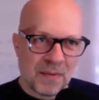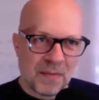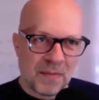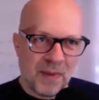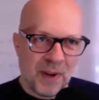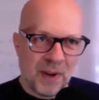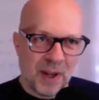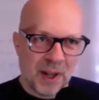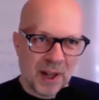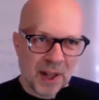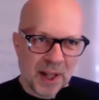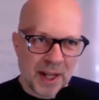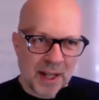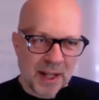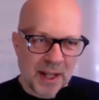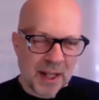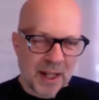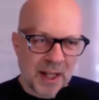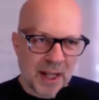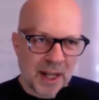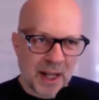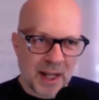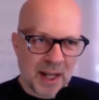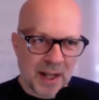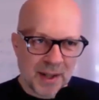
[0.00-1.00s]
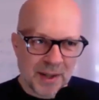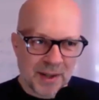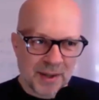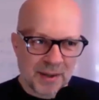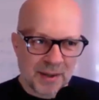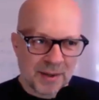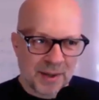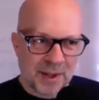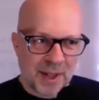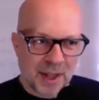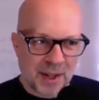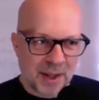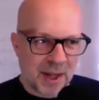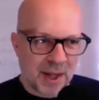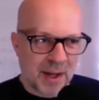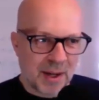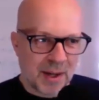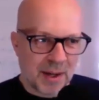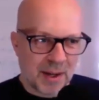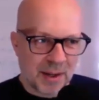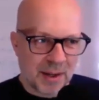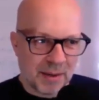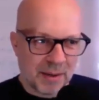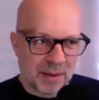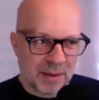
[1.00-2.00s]
feeling like you got to sit there
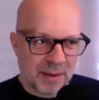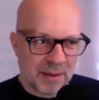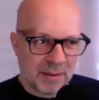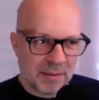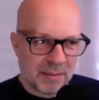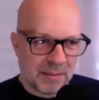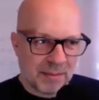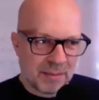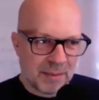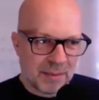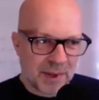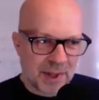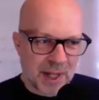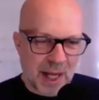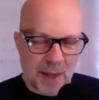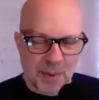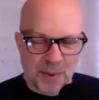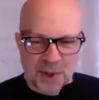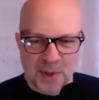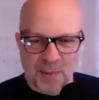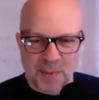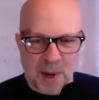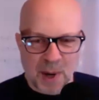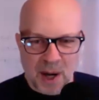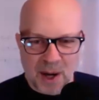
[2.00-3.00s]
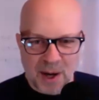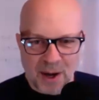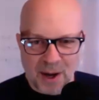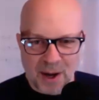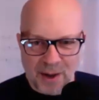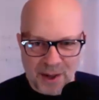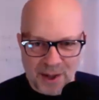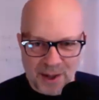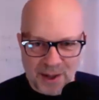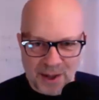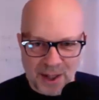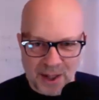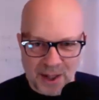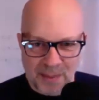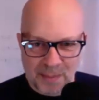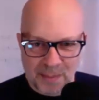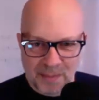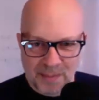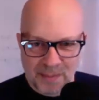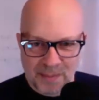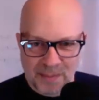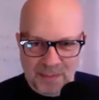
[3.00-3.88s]
and sound smart all the time.